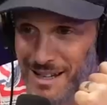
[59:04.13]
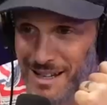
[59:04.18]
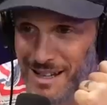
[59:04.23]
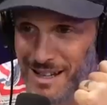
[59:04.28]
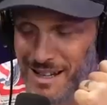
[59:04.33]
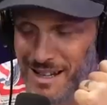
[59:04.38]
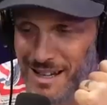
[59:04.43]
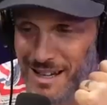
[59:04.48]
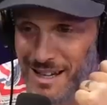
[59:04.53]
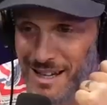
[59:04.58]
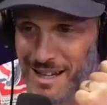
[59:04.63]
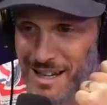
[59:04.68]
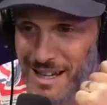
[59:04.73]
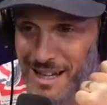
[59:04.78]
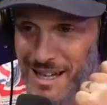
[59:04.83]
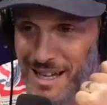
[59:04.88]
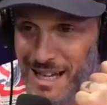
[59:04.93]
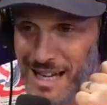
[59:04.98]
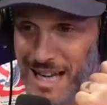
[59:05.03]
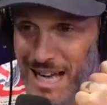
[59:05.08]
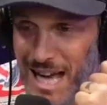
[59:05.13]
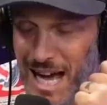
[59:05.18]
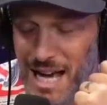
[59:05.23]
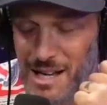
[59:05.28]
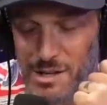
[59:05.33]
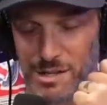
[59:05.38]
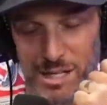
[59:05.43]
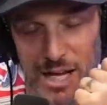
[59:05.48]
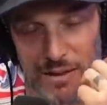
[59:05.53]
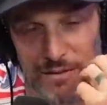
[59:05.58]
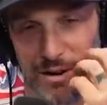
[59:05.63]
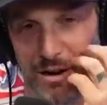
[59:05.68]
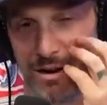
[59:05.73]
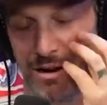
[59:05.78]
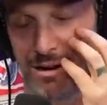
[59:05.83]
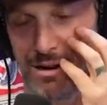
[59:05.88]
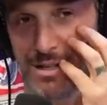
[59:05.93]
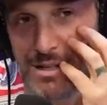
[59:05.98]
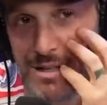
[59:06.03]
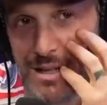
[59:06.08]
Yeah. I just have a
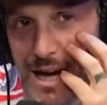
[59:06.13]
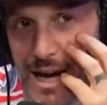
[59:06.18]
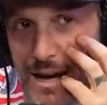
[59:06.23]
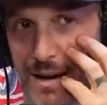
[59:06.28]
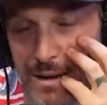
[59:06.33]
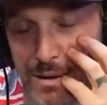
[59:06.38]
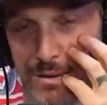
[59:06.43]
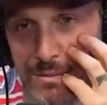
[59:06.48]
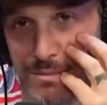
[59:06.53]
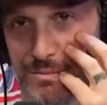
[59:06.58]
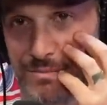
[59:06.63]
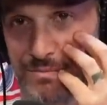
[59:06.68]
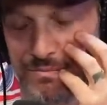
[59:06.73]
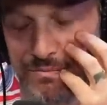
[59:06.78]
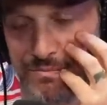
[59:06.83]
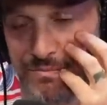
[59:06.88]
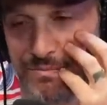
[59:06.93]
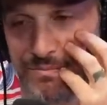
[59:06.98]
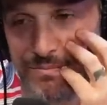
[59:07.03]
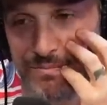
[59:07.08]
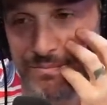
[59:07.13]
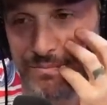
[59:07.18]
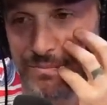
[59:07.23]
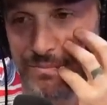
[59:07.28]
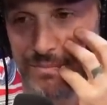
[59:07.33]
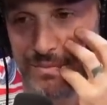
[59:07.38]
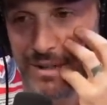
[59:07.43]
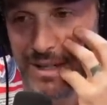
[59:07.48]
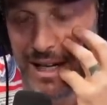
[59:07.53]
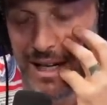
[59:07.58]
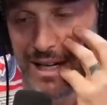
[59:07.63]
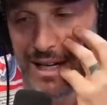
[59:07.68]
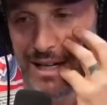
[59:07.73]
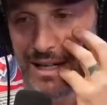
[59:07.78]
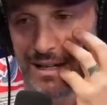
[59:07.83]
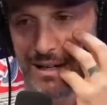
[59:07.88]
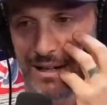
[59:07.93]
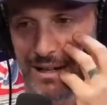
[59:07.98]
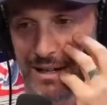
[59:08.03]
hard. I don't. Mm, yeah.